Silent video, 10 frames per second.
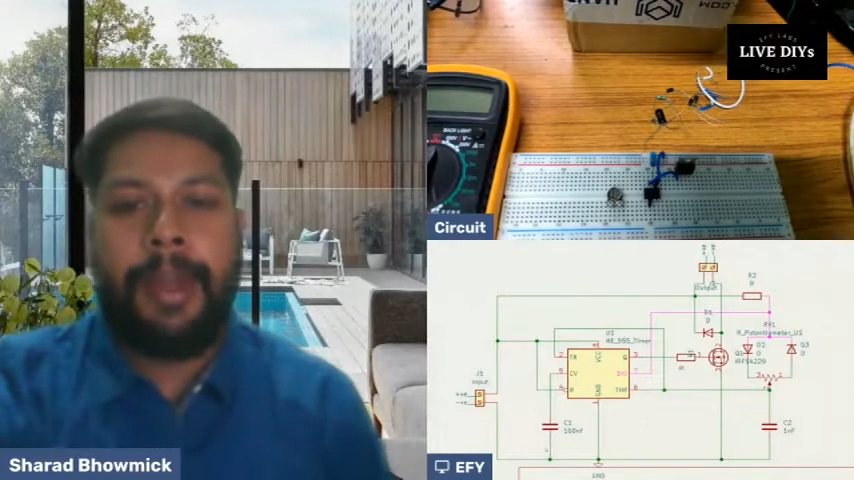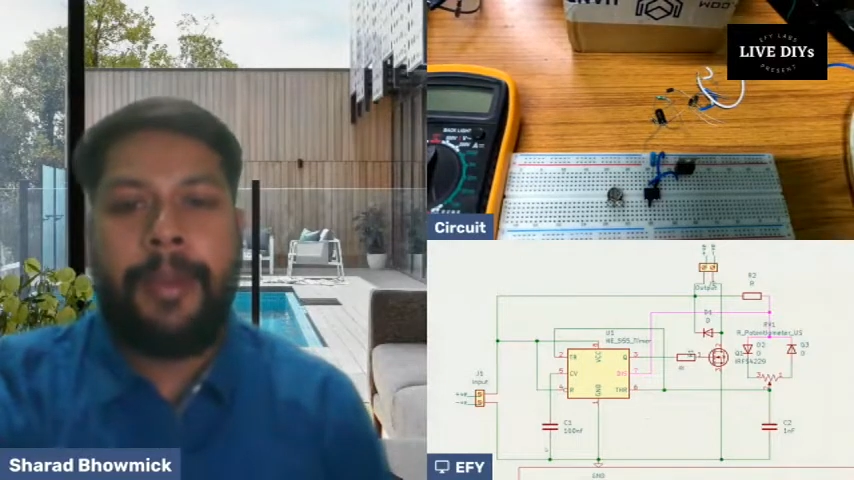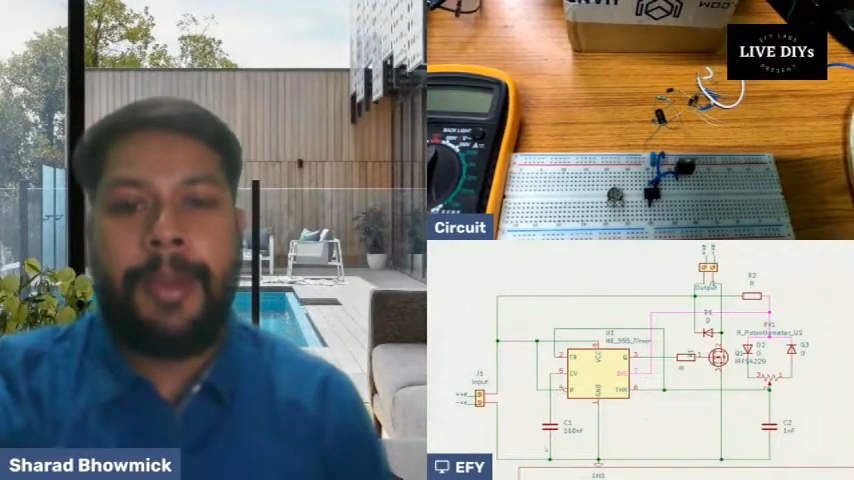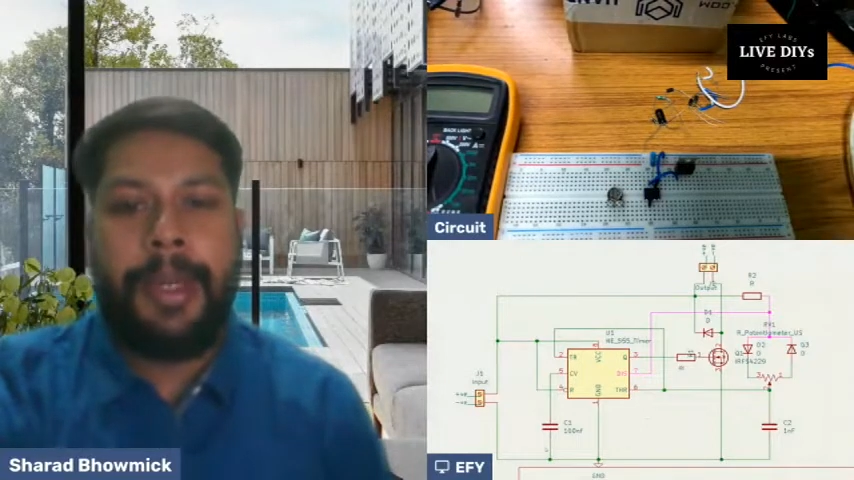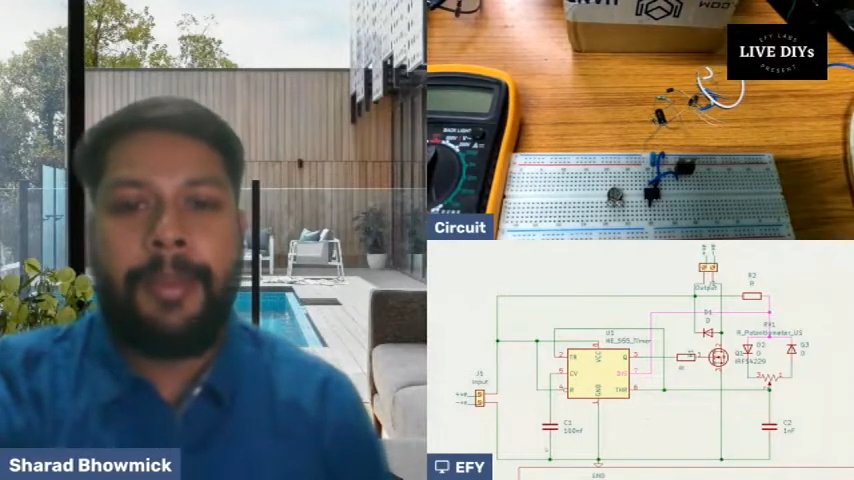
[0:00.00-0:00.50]

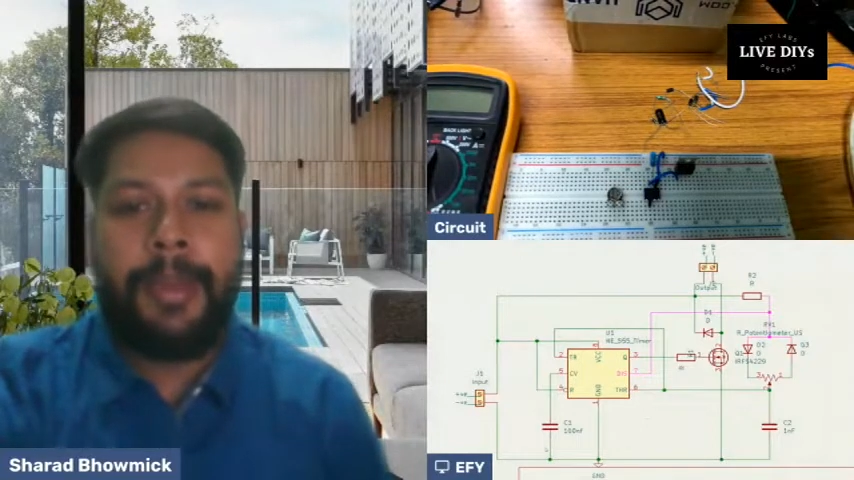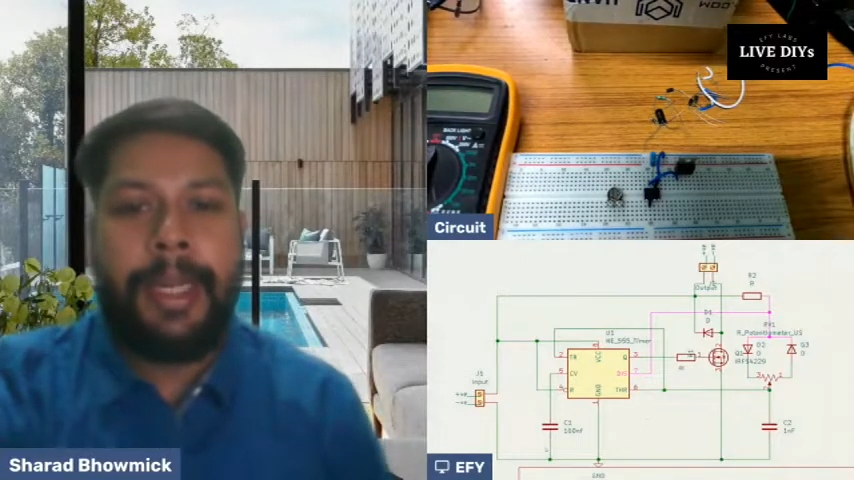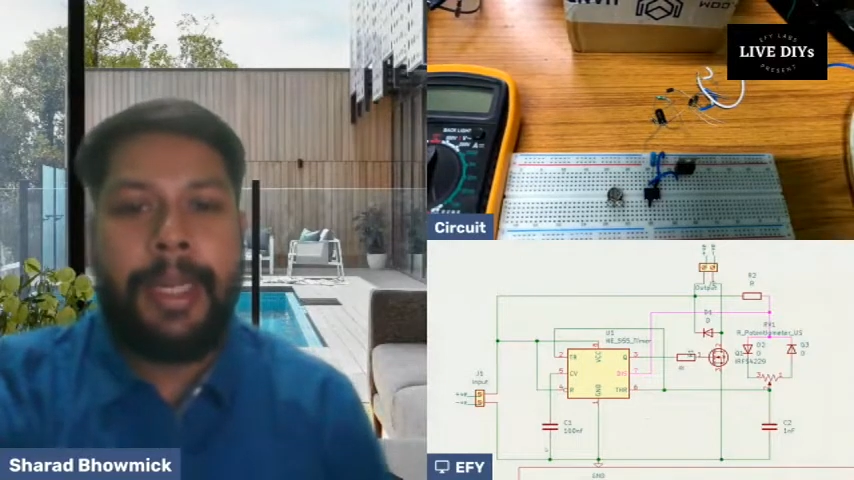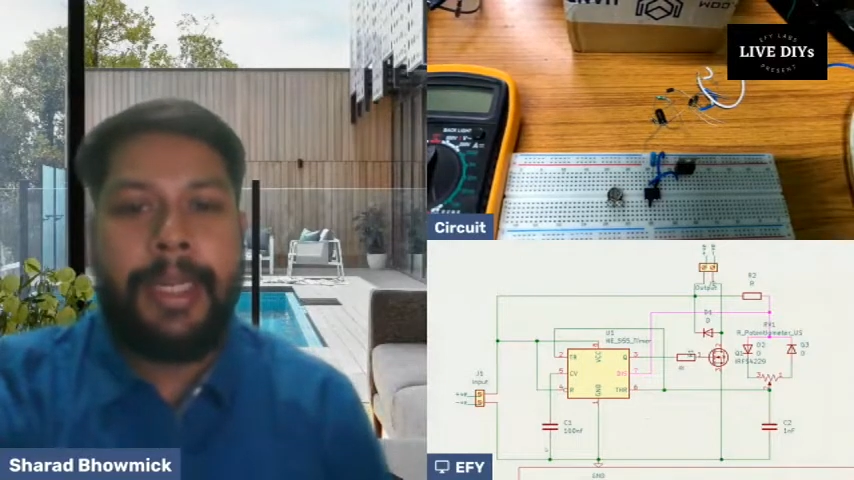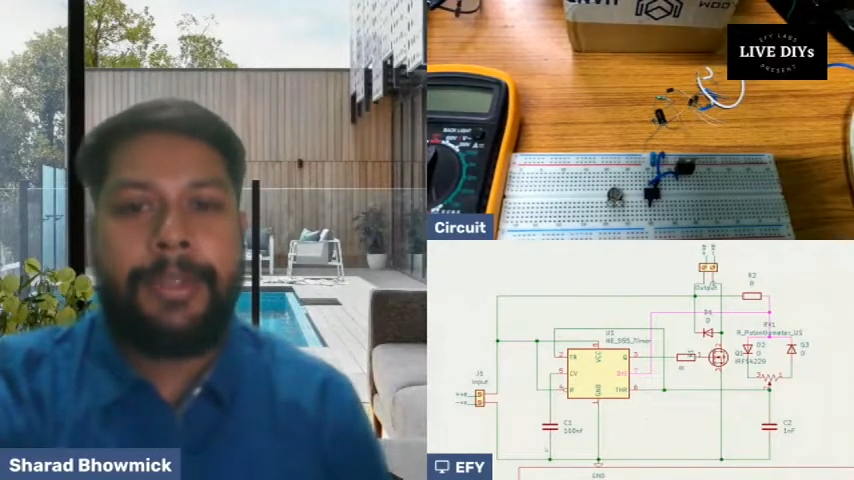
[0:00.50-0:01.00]
pin number
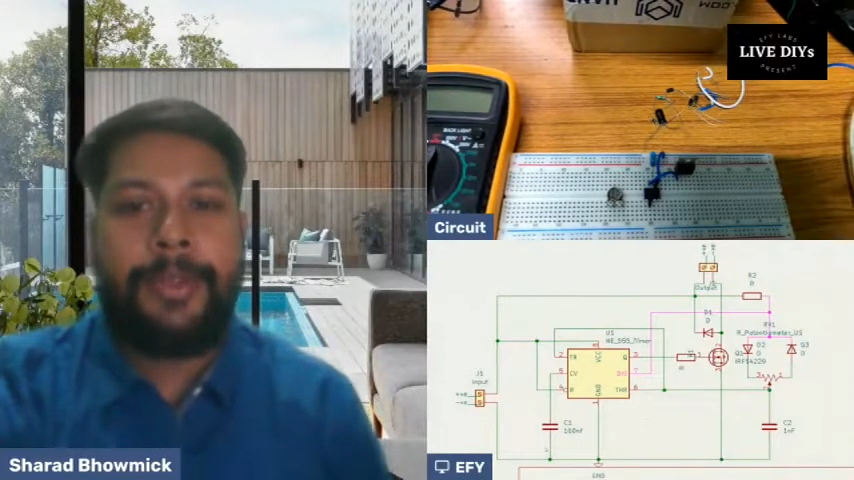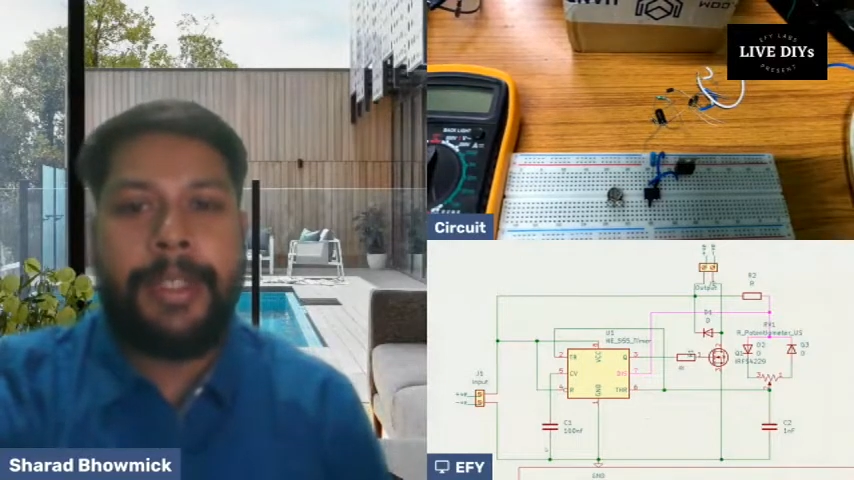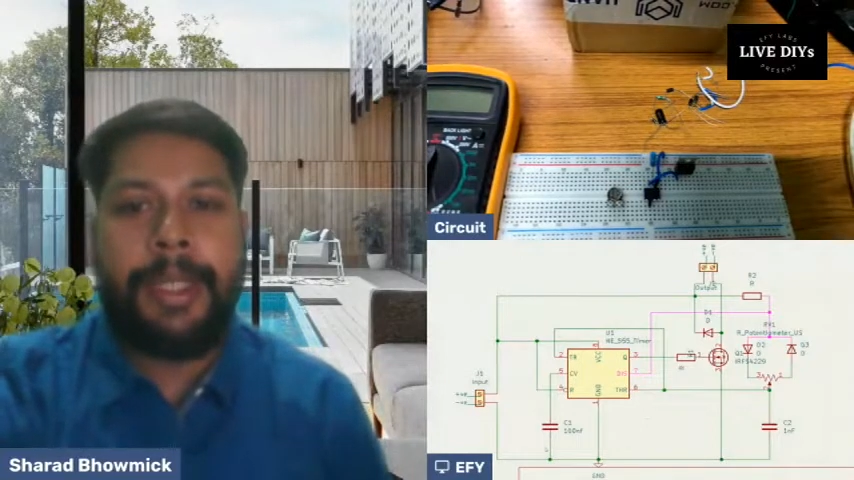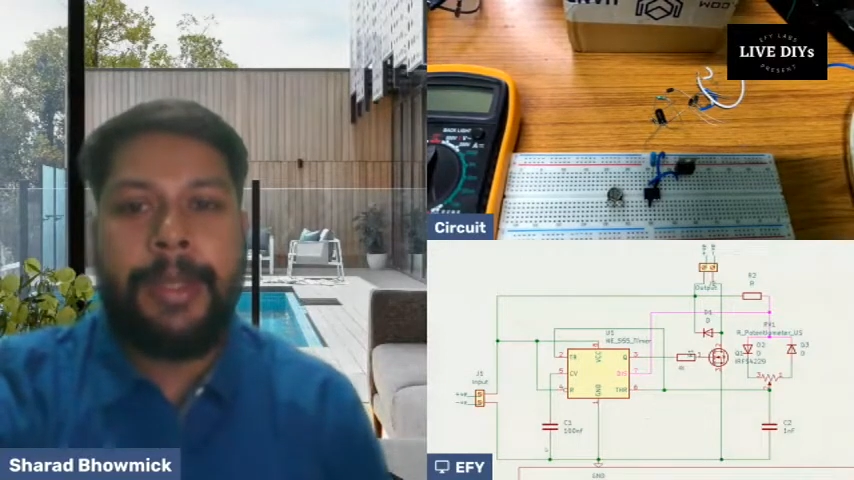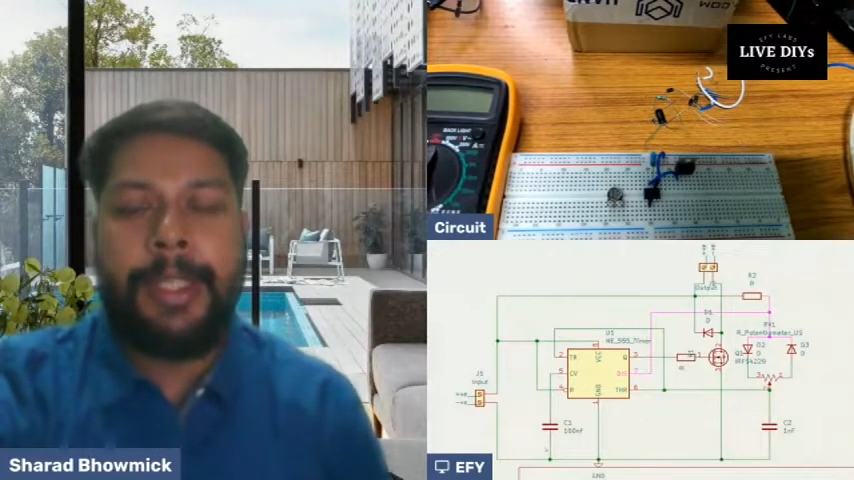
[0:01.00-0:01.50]
8 is
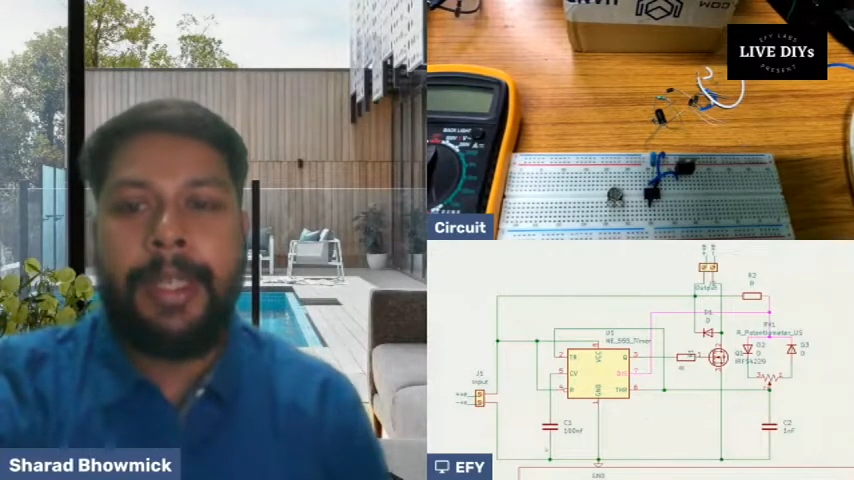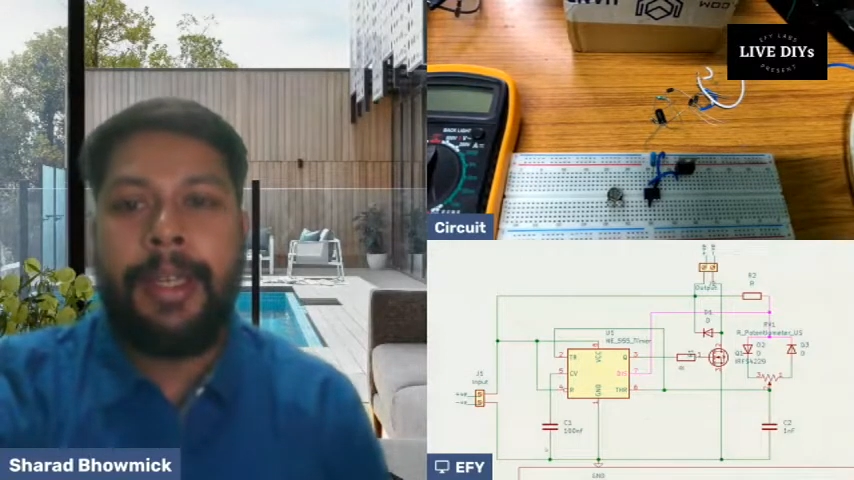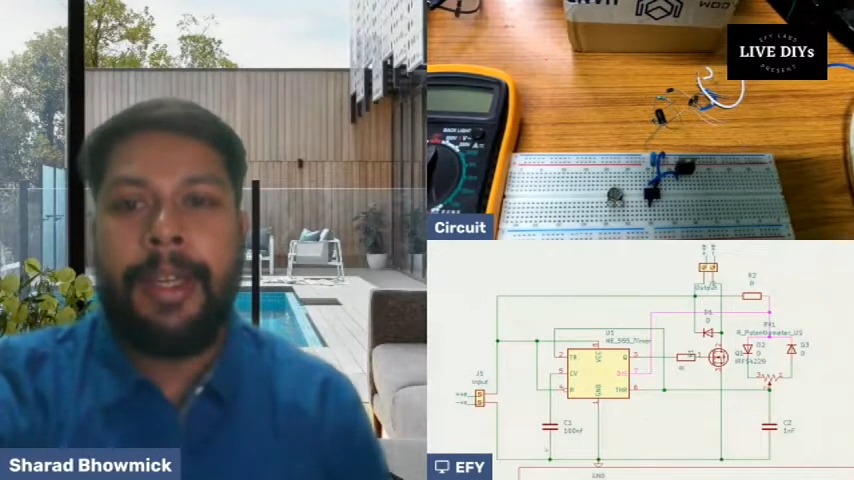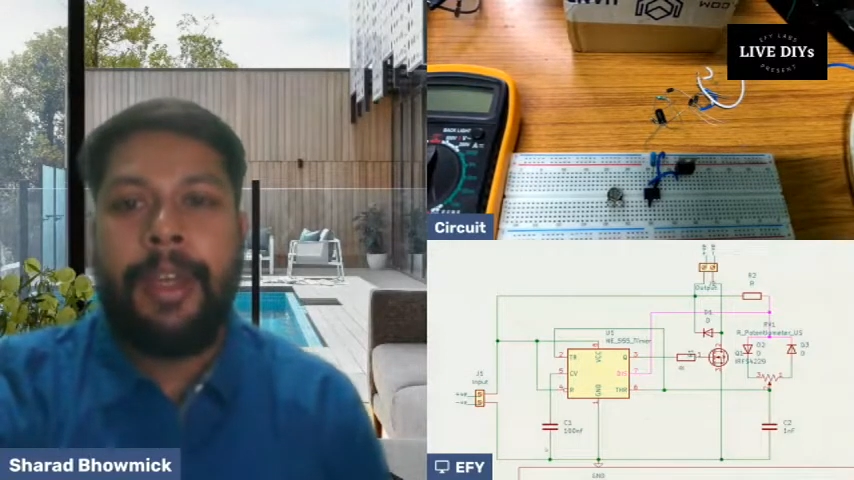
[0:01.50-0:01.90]
VCC,